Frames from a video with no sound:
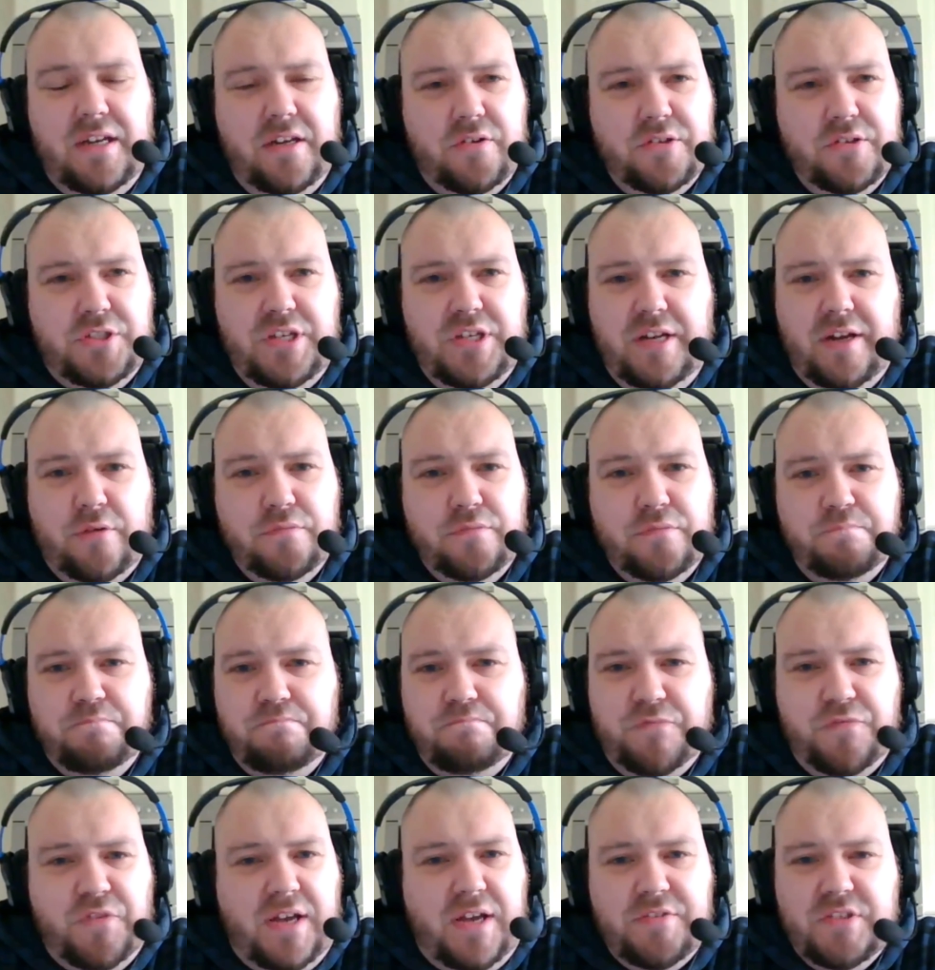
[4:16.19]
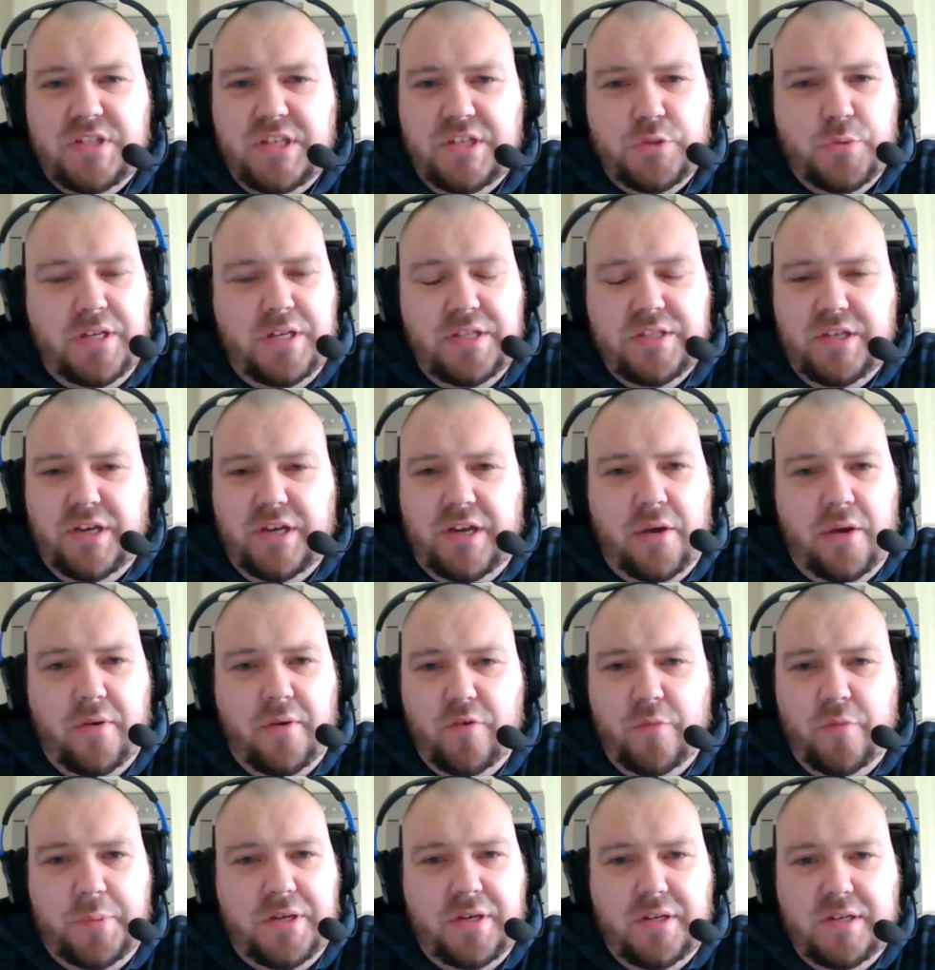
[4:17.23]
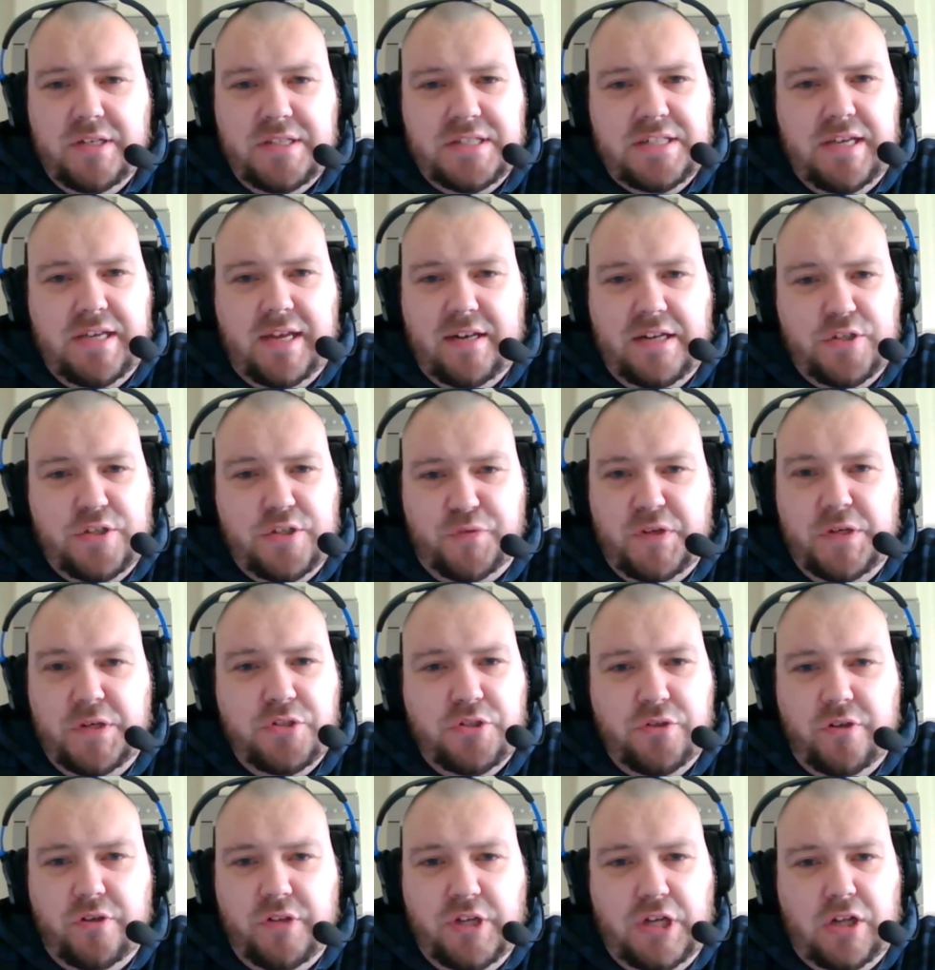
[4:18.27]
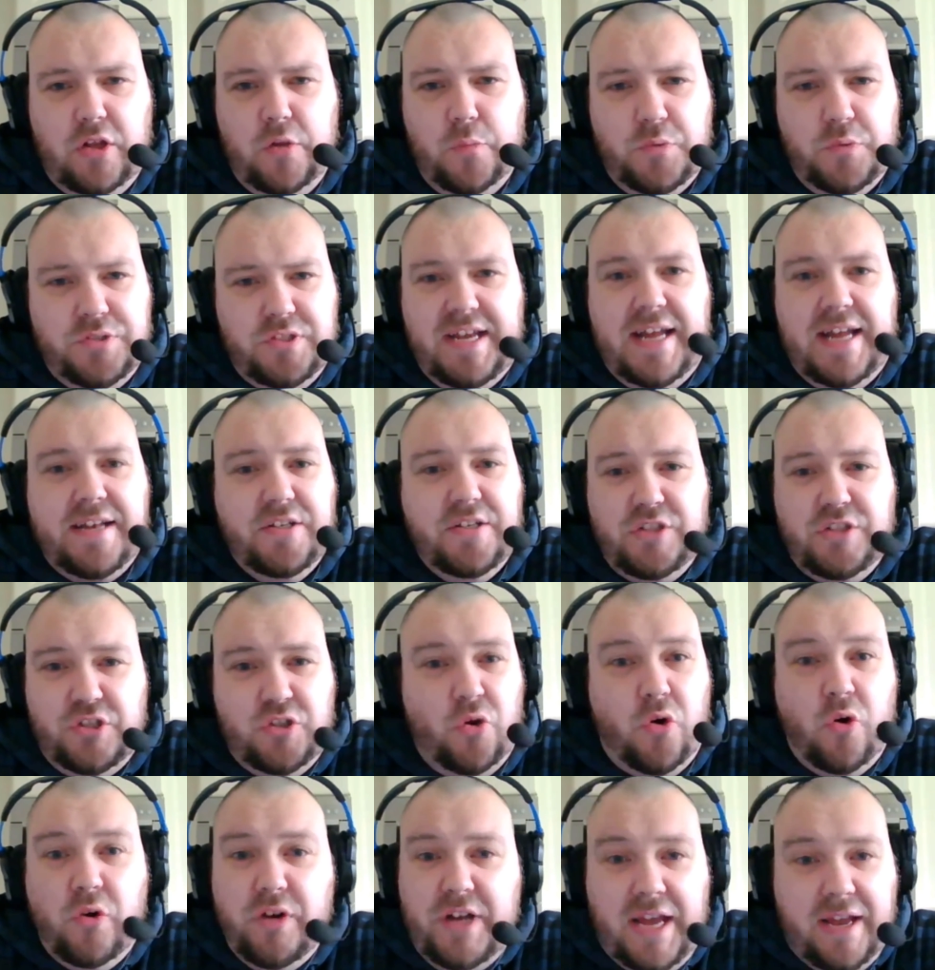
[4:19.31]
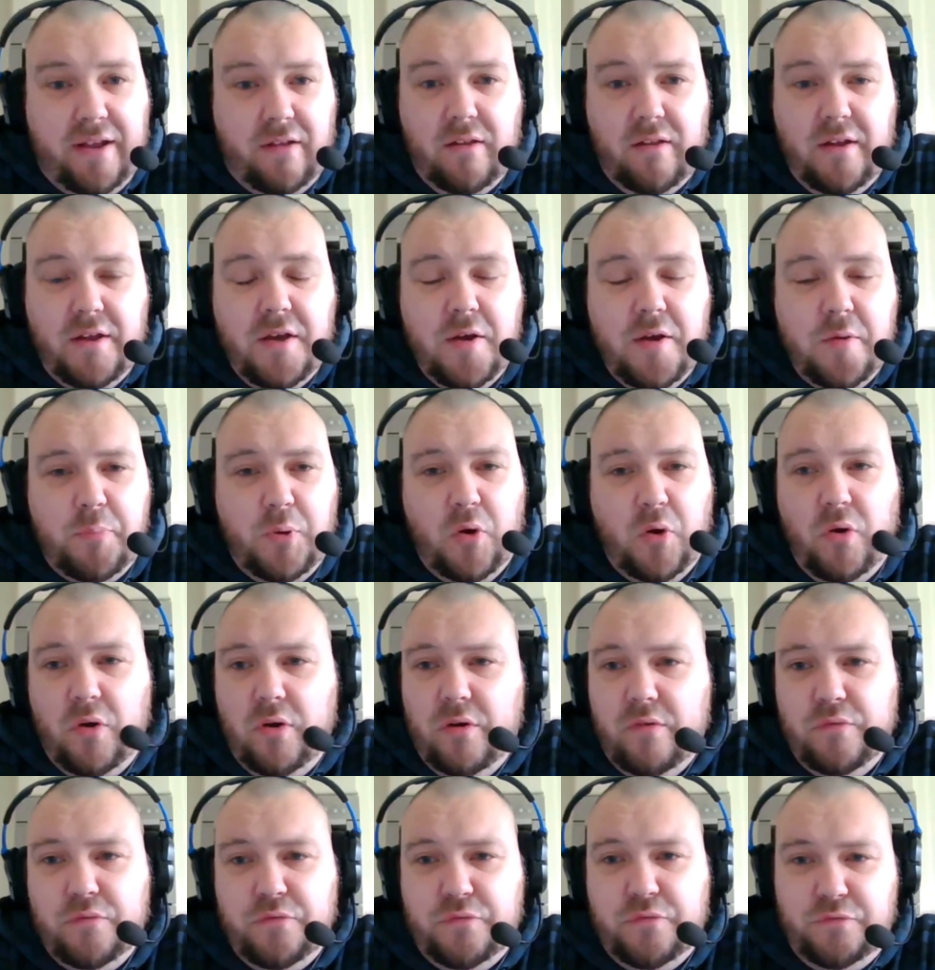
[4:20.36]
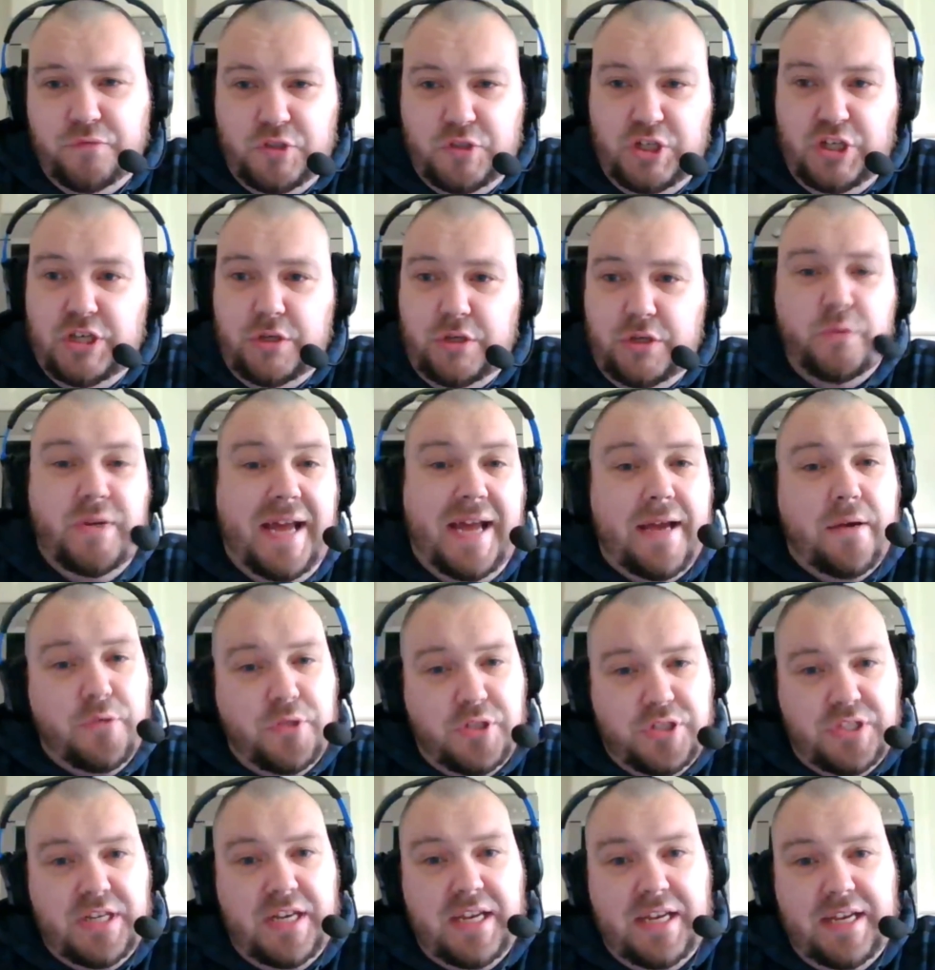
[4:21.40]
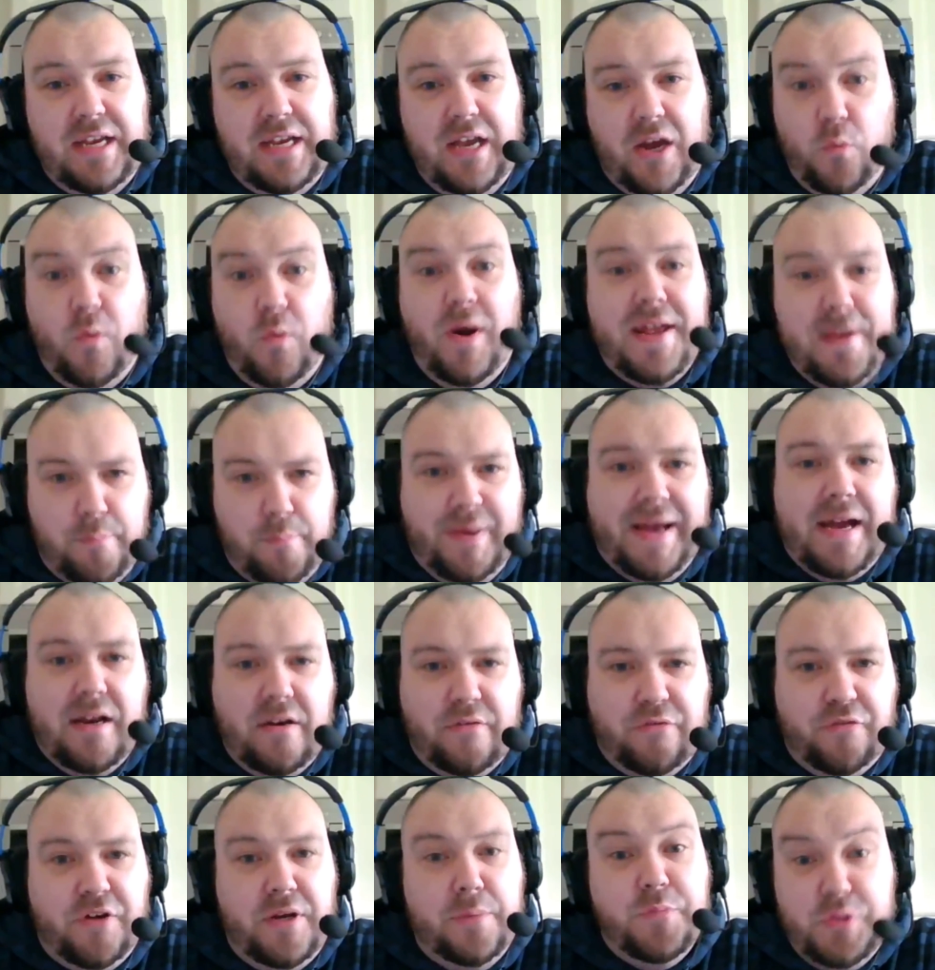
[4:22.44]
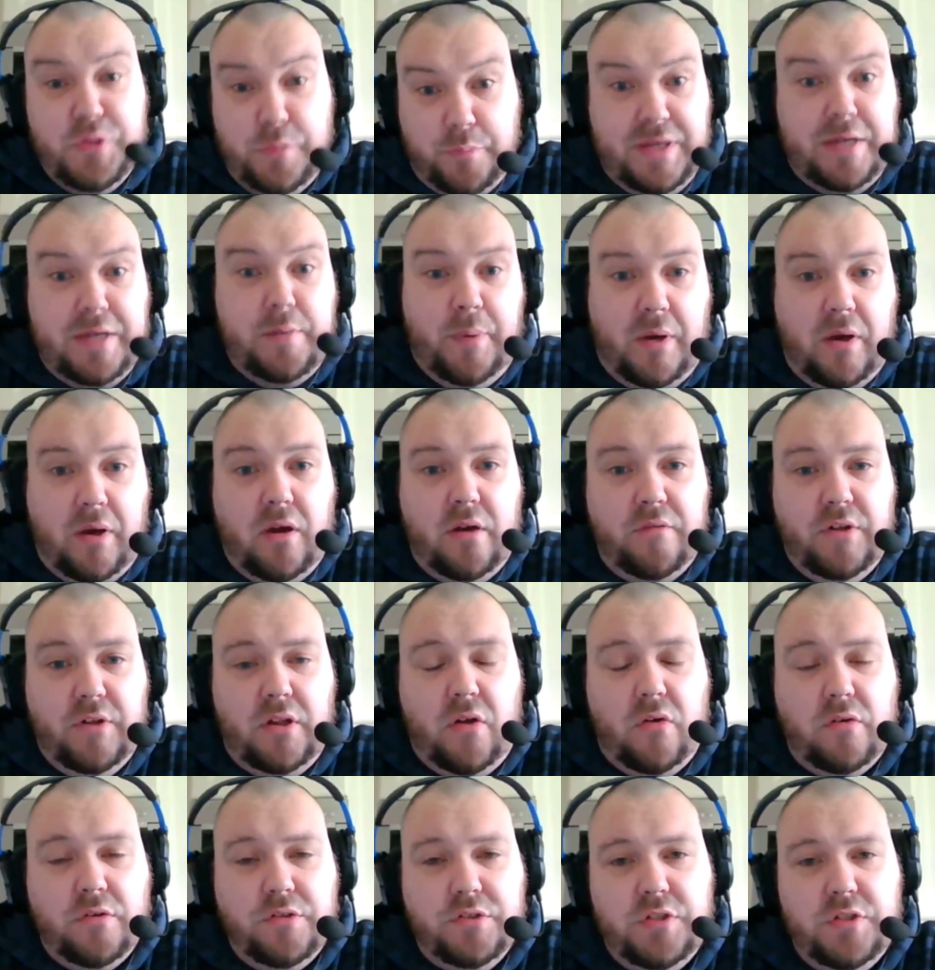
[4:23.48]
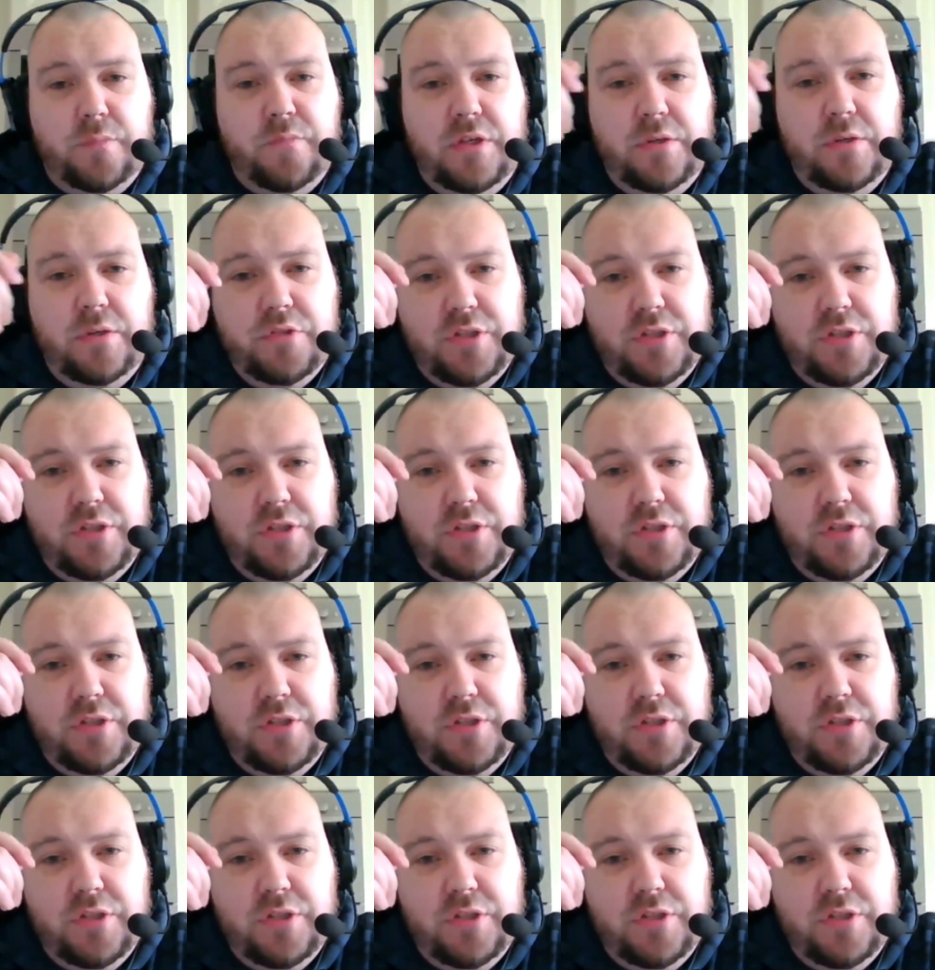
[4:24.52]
Because you know, five six weeks ago, everybody just said his future at the club was dead as a doornail. But do you now see a way back for him to be part i of a long term future?